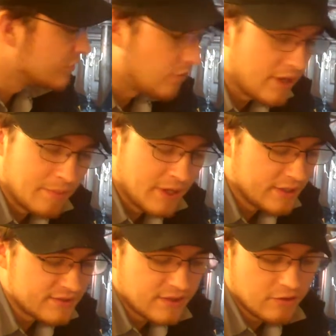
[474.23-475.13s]
was great,
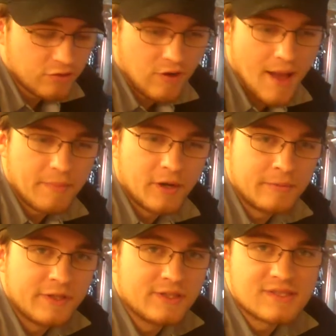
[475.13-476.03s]
man. It scared the crap out
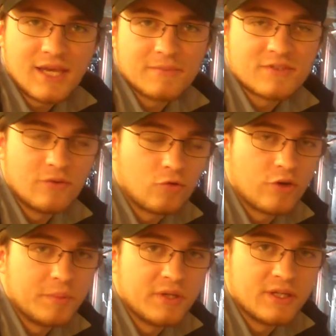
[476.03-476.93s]
of me. This game's still
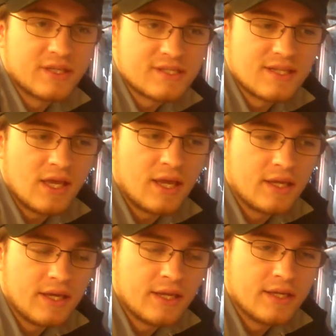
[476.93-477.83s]
creepy to this
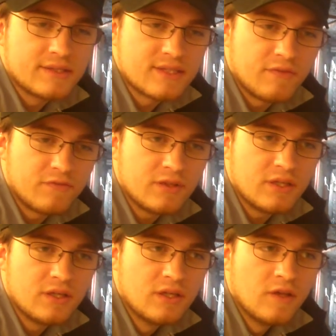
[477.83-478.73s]
day, and it's
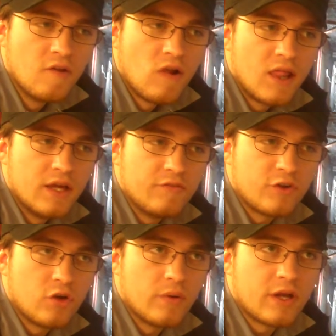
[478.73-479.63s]
definitely, if
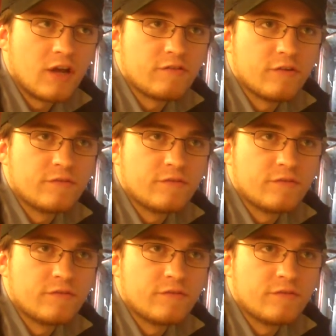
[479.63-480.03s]
you're going off